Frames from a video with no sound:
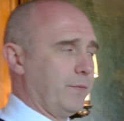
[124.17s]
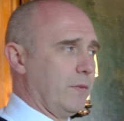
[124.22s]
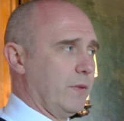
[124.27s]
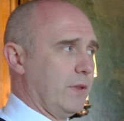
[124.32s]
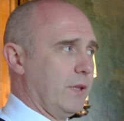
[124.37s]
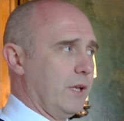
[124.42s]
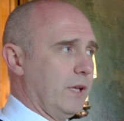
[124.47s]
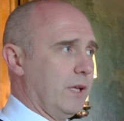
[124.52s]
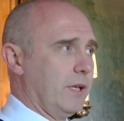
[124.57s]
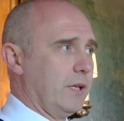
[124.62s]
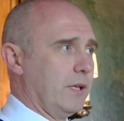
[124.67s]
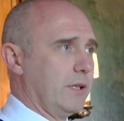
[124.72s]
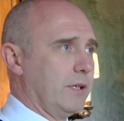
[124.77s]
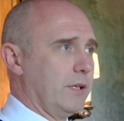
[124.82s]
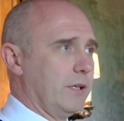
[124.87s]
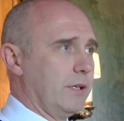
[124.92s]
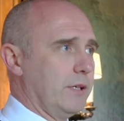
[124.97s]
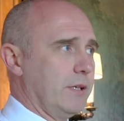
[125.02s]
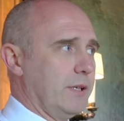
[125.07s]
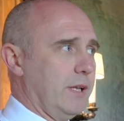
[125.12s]

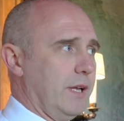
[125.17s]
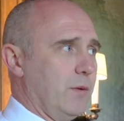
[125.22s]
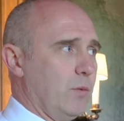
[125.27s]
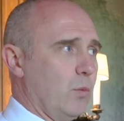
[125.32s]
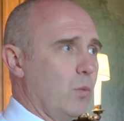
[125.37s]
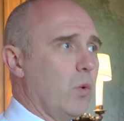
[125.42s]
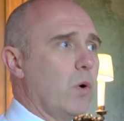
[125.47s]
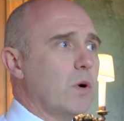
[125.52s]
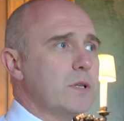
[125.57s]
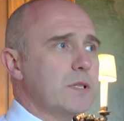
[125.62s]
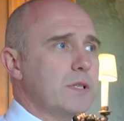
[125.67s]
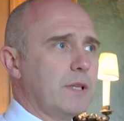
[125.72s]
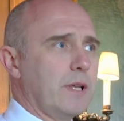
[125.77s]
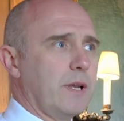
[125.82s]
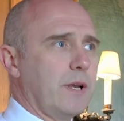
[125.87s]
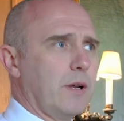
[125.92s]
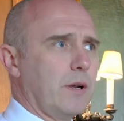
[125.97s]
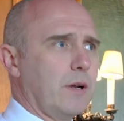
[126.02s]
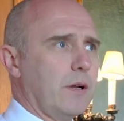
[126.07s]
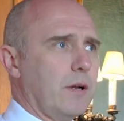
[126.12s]
It was
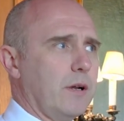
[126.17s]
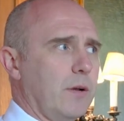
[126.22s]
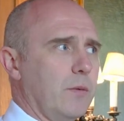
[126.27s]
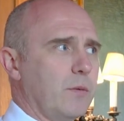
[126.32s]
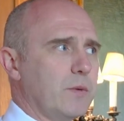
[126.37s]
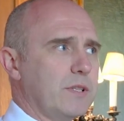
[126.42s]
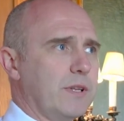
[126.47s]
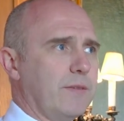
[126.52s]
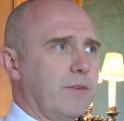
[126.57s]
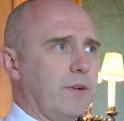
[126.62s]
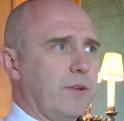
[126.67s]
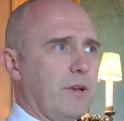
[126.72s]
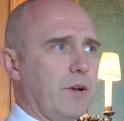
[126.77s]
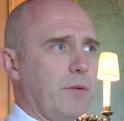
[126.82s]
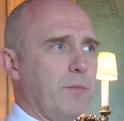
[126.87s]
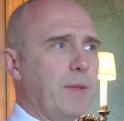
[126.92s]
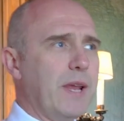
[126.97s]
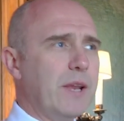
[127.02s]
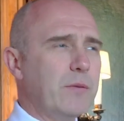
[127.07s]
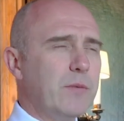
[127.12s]
never their
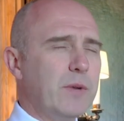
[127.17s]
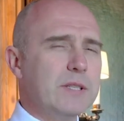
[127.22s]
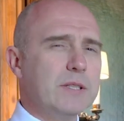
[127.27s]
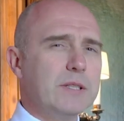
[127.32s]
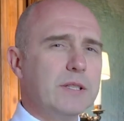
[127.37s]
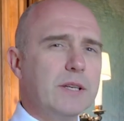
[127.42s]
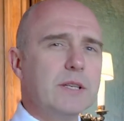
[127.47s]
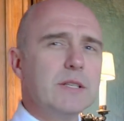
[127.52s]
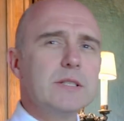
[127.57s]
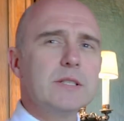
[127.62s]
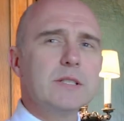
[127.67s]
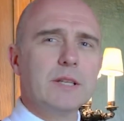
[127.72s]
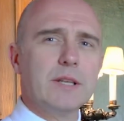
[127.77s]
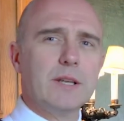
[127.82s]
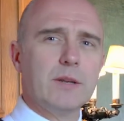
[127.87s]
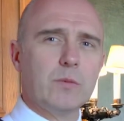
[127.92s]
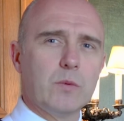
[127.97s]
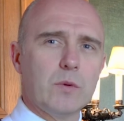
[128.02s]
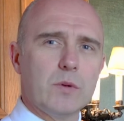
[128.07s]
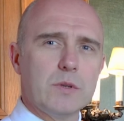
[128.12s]
main residence.
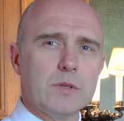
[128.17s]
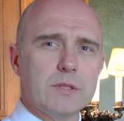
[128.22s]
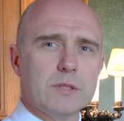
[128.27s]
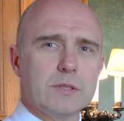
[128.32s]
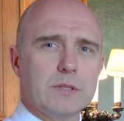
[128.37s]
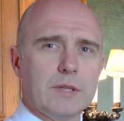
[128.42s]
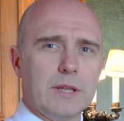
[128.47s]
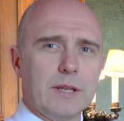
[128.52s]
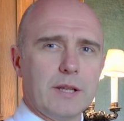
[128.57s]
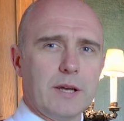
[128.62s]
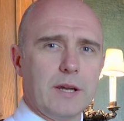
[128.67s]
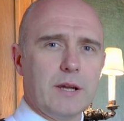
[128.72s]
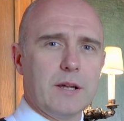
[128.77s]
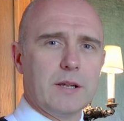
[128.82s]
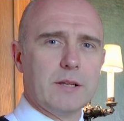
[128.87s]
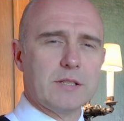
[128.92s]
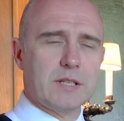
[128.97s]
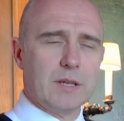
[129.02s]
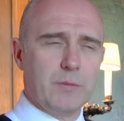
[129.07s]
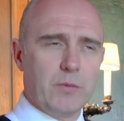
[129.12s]
It was like
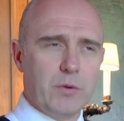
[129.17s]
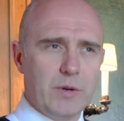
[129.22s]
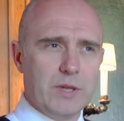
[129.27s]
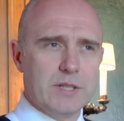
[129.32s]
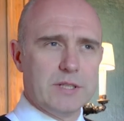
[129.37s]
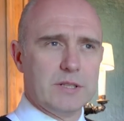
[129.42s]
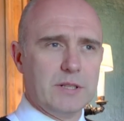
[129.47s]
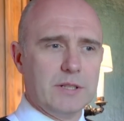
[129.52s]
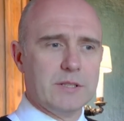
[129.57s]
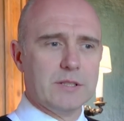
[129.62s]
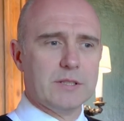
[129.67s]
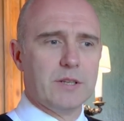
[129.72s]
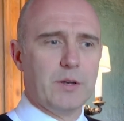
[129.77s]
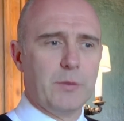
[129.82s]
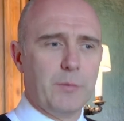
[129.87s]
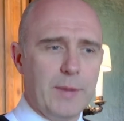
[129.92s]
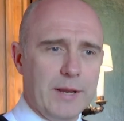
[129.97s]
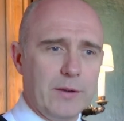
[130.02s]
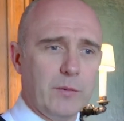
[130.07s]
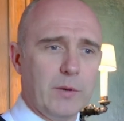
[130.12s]
a summer residence. Their
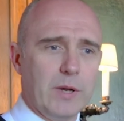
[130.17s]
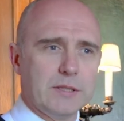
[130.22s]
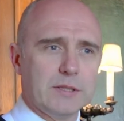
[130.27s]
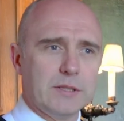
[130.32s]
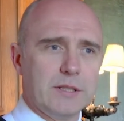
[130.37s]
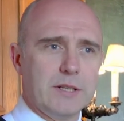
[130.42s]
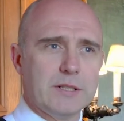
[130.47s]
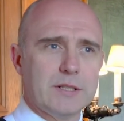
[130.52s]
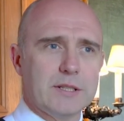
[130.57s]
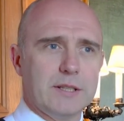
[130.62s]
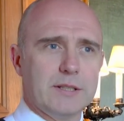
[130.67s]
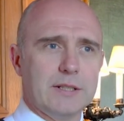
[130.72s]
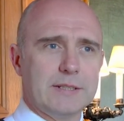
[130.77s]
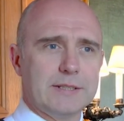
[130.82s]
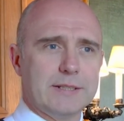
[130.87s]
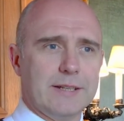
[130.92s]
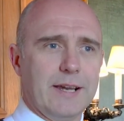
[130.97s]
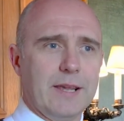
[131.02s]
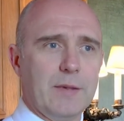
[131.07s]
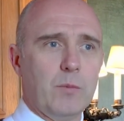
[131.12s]
main residence at the
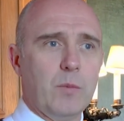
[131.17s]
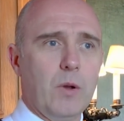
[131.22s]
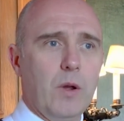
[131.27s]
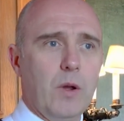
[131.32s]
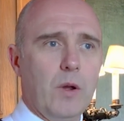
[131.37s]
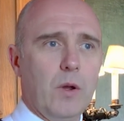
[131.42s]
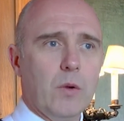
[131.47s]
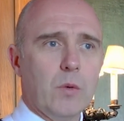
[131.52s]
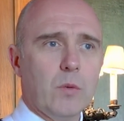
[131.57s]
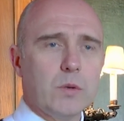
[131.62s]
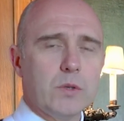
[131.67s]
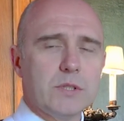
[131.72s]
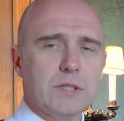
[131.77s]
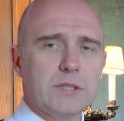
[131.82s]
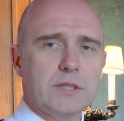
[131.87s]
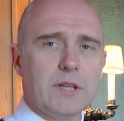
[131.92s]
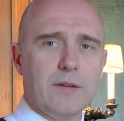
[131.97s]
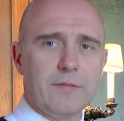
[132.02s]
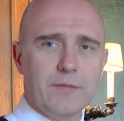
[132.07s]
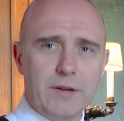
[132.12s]
time was
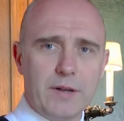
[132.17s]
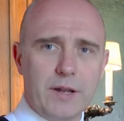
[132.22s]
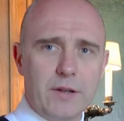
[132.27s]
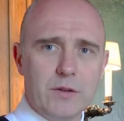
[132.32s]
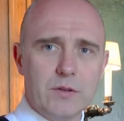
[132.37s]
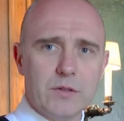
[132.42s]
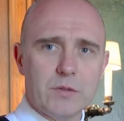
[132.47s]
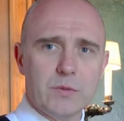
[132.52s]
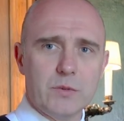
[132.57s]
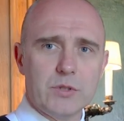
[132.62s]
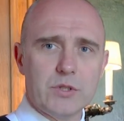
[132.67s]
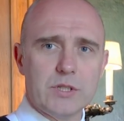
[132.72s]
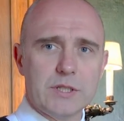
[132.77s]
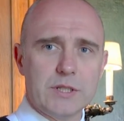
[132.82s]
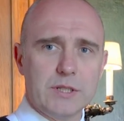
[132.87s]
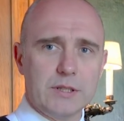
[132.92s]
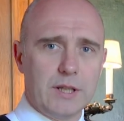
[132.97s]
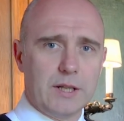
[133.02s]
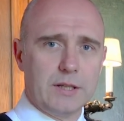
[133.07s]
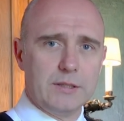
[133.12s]
Stafford House, which is
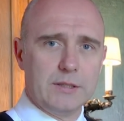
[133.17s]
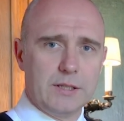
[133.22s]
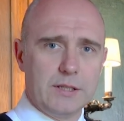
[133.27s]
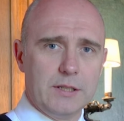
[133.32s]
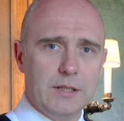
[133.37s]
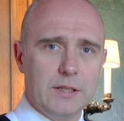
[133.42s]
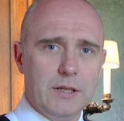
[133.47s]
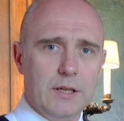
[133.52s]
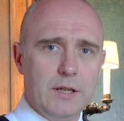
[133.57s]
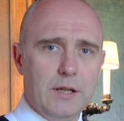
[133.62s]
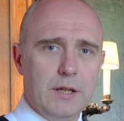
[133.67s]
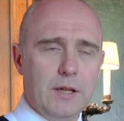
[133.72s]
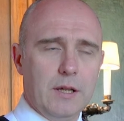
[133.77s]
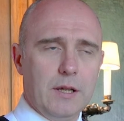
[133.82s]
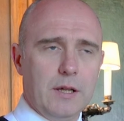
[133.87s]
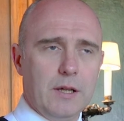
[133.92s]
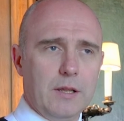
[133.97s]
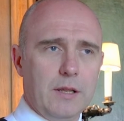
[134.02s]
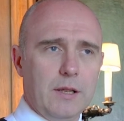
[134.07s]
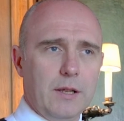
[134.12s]
in London.
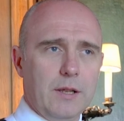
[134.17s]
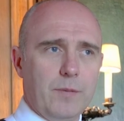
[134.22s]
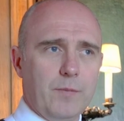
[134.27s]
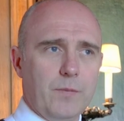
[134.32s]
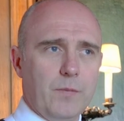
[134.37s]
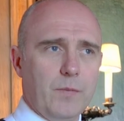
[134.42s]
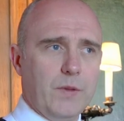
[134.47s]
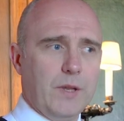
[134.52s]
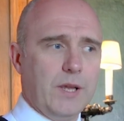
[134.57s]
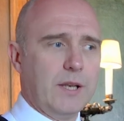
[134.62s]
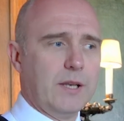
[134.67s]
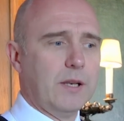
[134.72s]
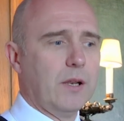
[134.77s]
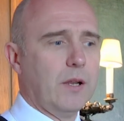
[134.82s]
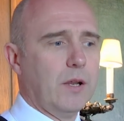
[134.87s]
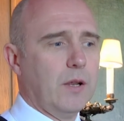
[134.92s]
Then